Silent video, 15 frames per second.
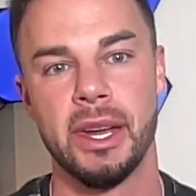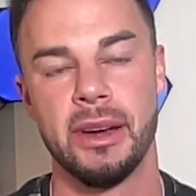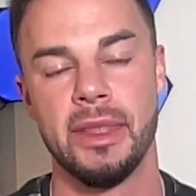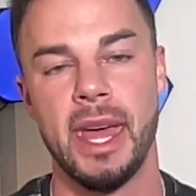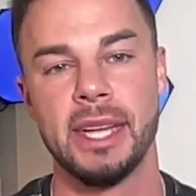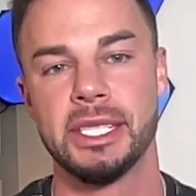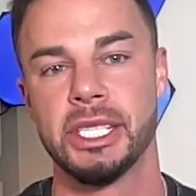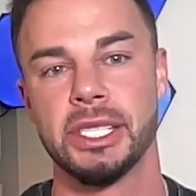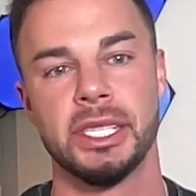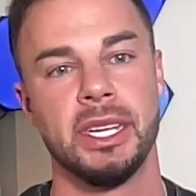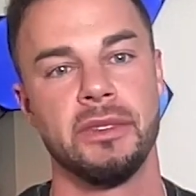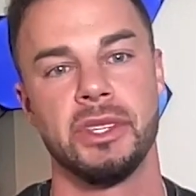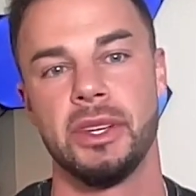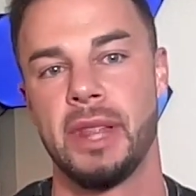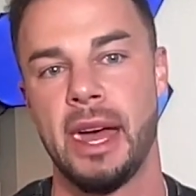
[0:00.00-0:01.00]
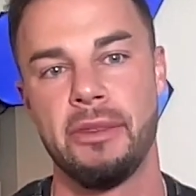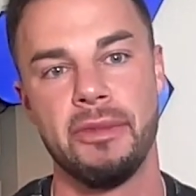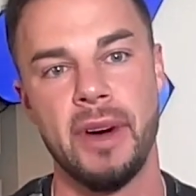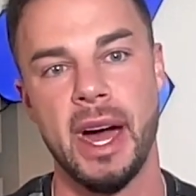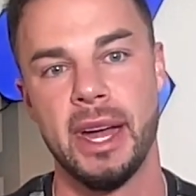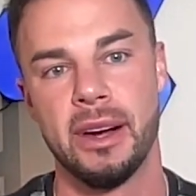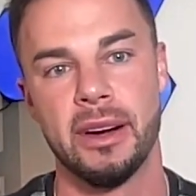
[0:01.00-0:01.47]
And that just gives you that
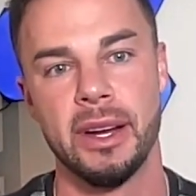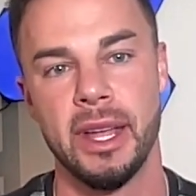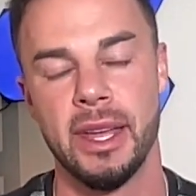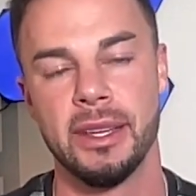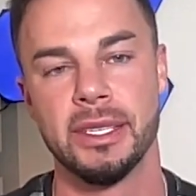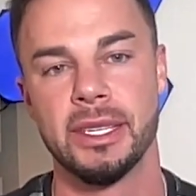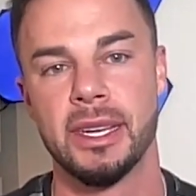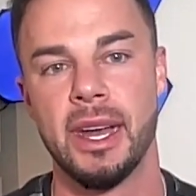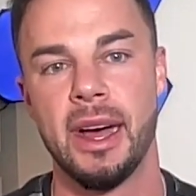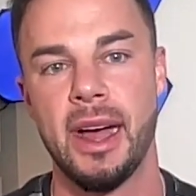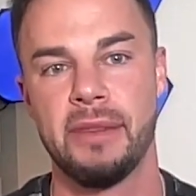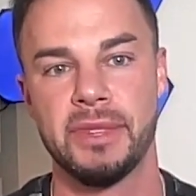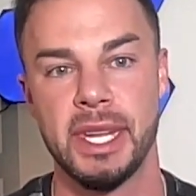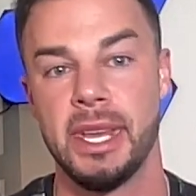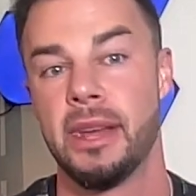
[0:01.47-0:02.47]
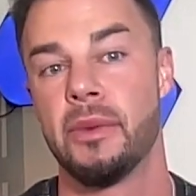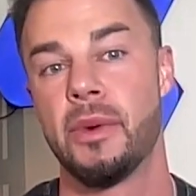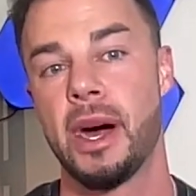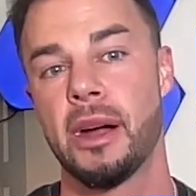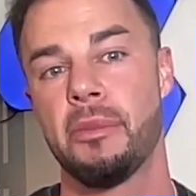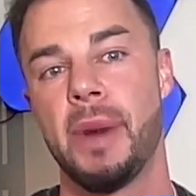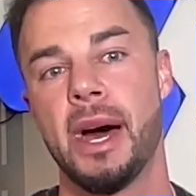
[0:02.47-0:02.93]
fire again, to not have to hit
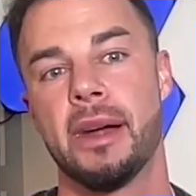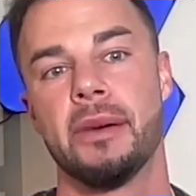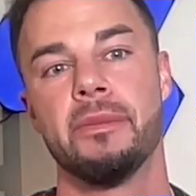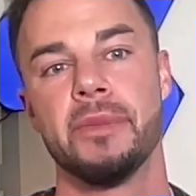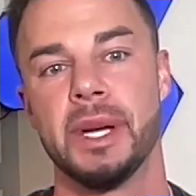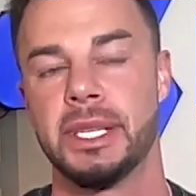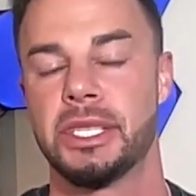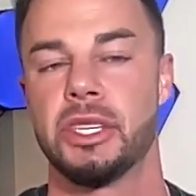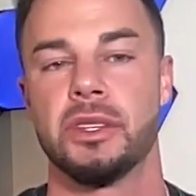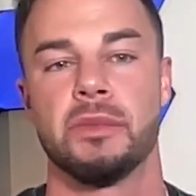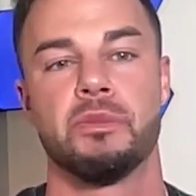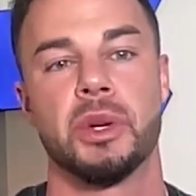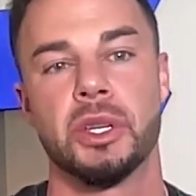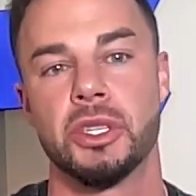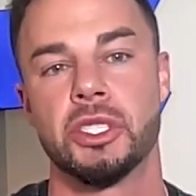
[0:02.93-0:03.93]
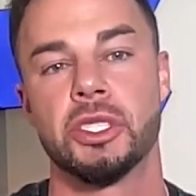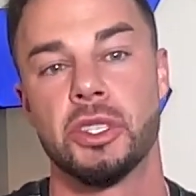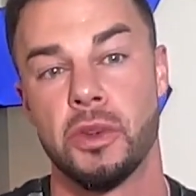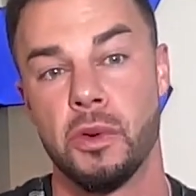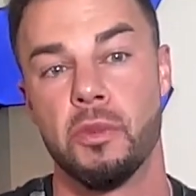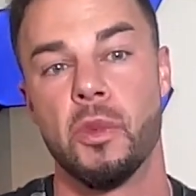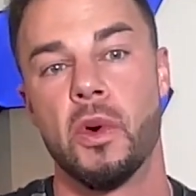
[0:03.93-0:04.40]
rock bottom, but to
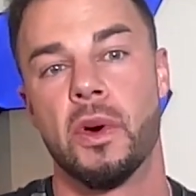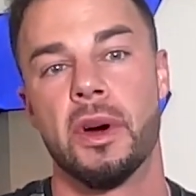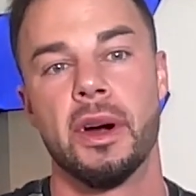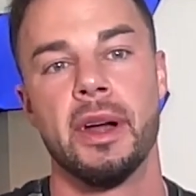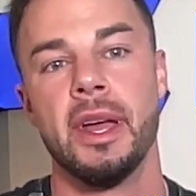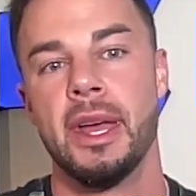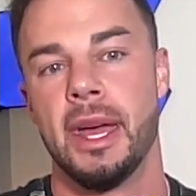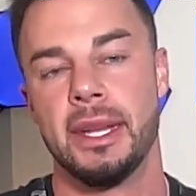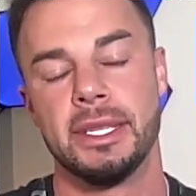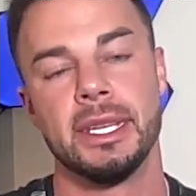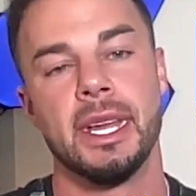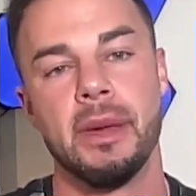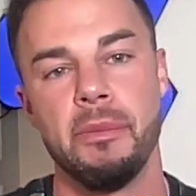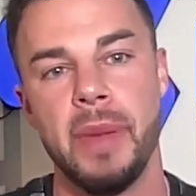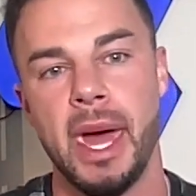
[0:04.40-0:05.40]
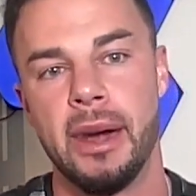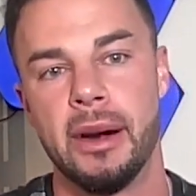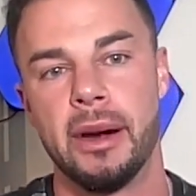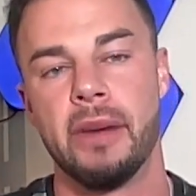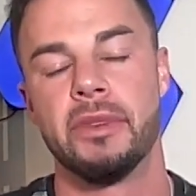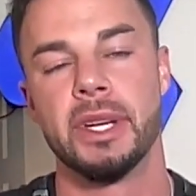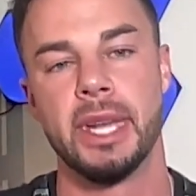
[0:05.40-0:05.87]
pursue more and to get better
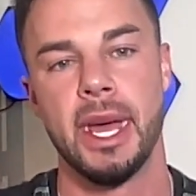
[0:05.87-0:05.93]
every